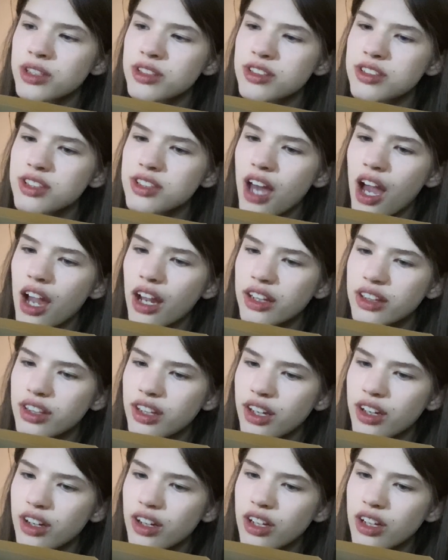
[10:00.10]
stacked
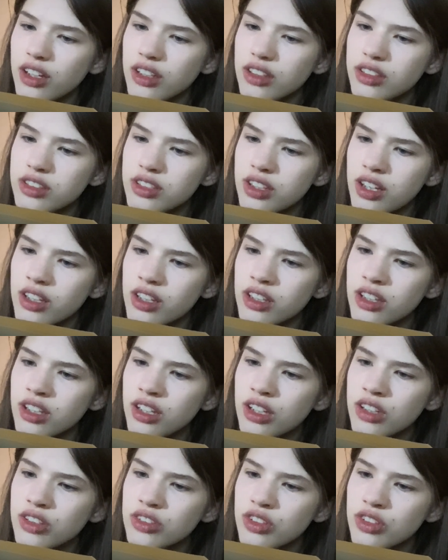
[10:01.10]
there 10
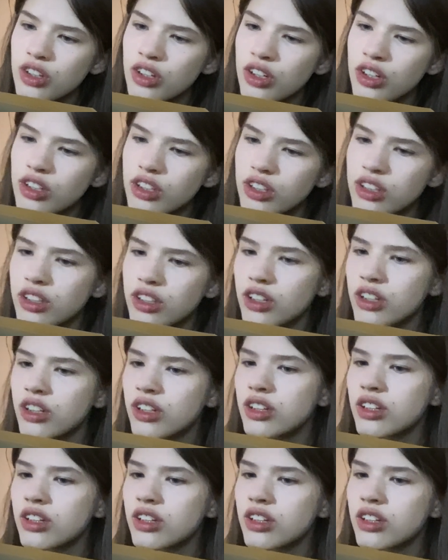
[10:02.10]
years earlier.